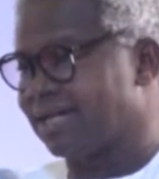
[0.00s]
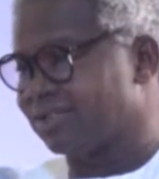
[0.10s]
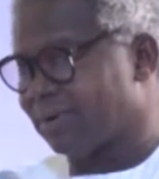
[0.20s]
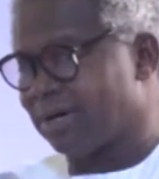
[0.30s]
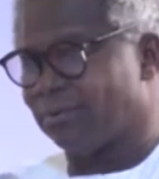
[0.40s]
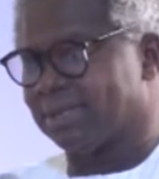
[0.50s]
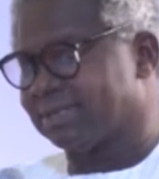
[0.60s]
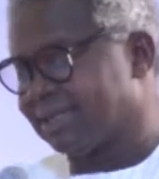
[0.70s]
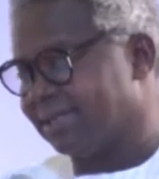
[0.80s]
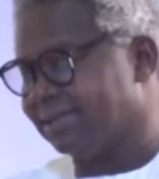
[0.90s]
That's why
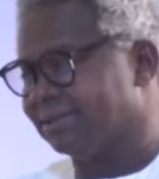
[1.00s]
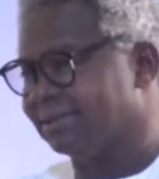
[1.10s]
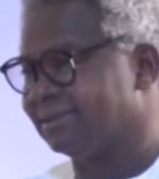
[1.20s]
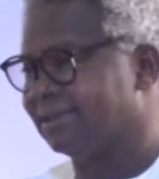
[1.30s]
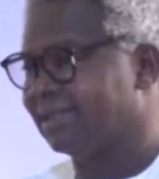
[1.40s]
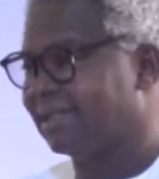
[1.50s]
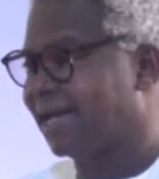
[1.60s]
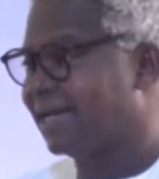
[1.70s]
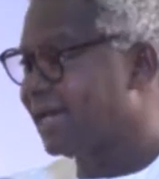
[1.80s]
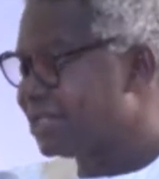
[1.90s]
we're saying
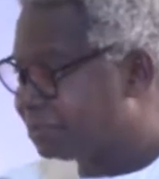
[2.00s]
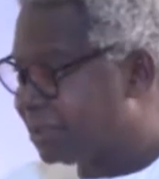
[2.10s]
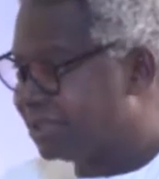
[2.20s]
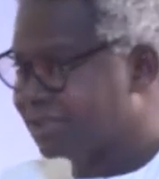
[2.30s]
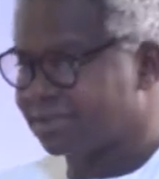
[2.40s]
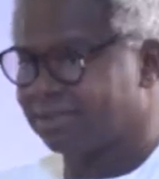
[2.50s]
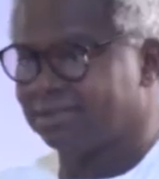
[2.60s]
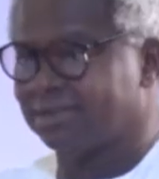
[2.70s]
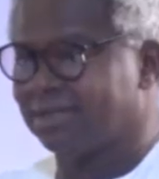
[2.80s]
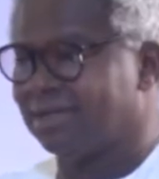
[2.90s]
that hate speech
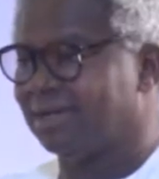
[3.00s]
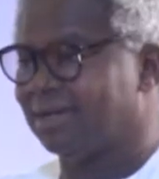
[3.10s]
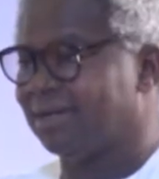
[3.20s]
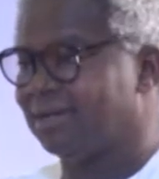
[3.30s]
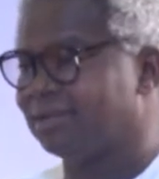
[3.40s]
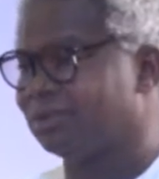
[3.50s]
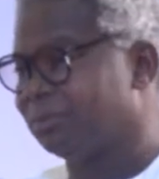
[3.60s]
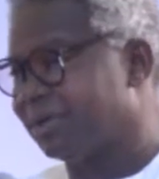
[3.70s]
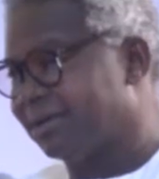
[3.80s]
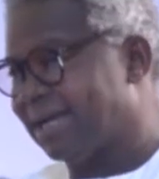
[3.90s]

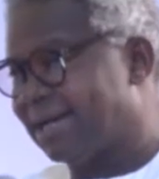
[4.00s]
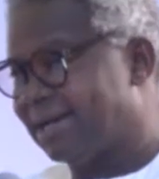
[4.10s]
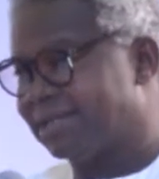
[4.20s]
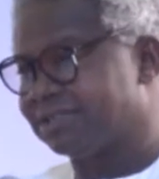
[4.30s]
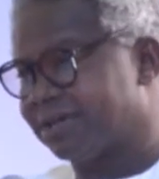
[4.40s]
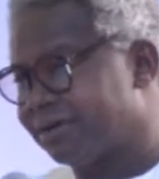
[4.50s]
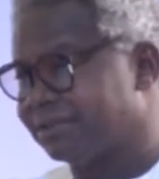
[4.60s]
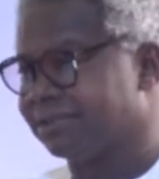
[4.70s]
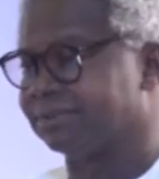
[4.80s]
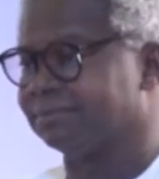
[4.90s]
should be regarded as
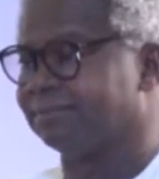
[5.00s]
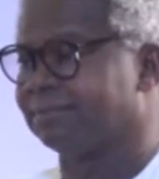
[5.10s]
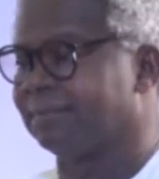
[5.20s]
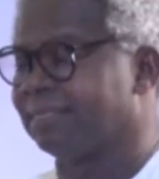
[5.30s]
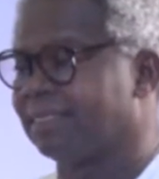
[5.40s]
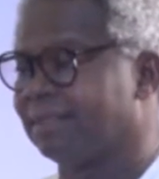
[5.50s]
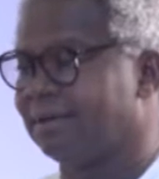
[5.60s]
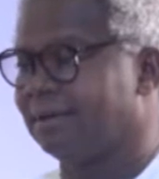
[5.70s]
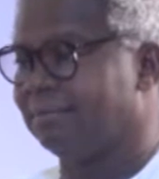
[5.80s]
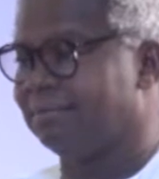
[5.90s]
terrorism,
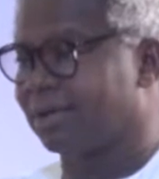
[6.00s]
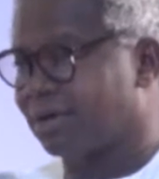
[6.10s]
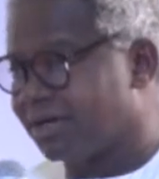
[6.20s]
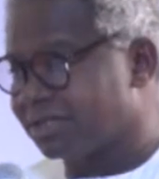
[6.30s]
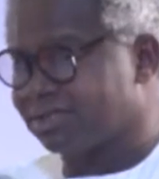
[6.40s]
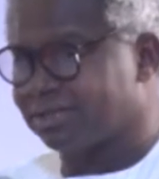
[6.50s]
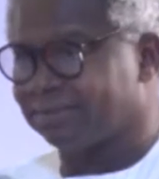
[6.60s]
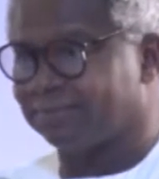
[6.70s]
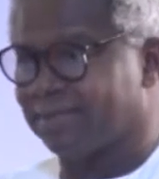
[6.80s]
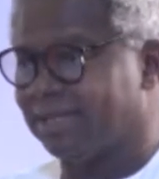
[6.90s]

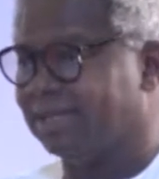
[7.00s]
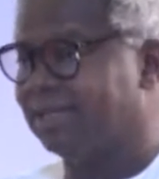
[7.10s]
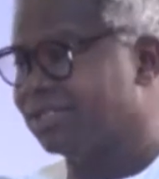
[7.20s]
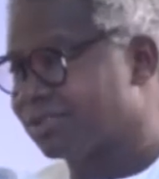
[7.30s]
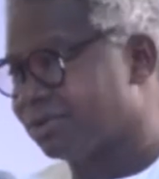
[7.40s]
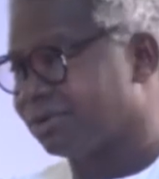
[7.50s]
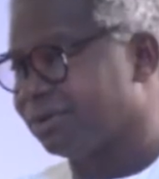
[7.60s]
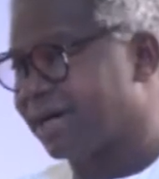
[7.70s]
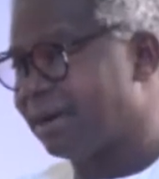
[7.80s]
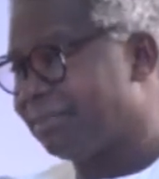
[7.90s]
because it leads
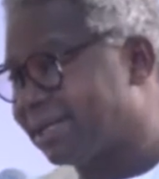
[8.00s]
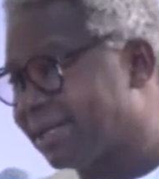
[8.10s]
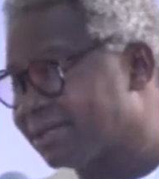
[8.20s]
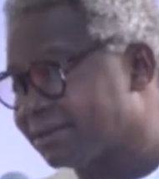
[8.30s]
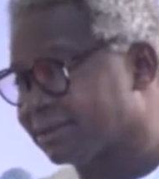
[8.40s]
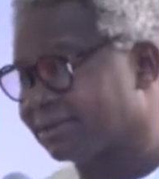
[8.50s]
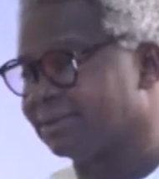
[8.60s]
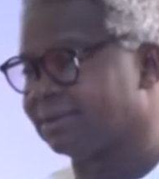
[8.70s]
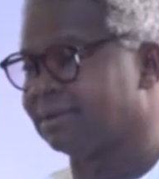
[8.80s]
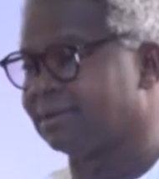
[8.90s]
to hypertension.